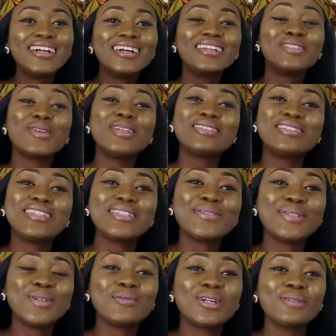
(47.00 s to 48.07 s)
So in today's
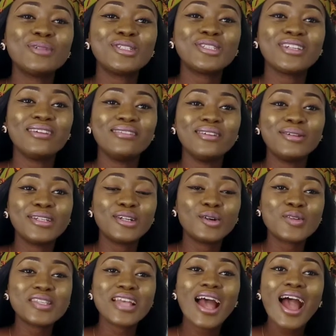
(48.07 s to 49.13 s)
video I'm going to be sharing with
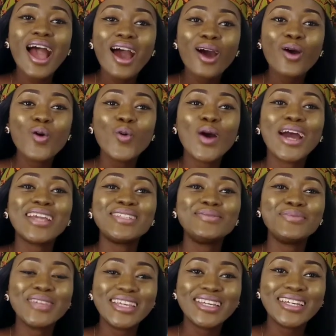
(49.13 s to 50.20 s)
us how I
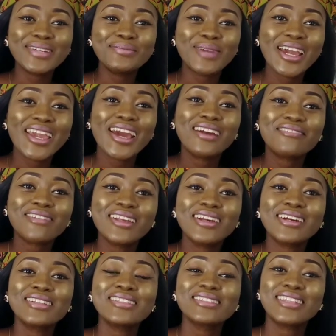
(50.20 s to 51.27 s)
make my
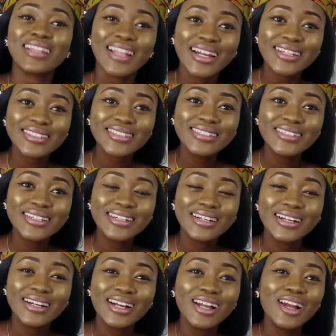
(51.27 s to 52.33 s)
African salad,
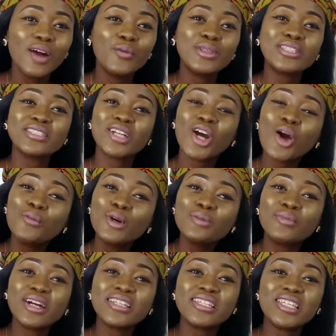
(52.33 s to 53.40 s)
which is
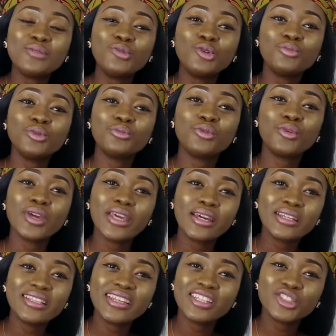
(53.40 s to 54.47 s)
common by the Igbo people here
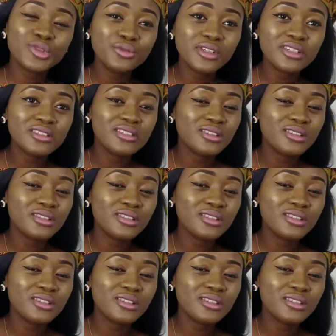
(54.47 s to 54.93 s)
in Nigeria.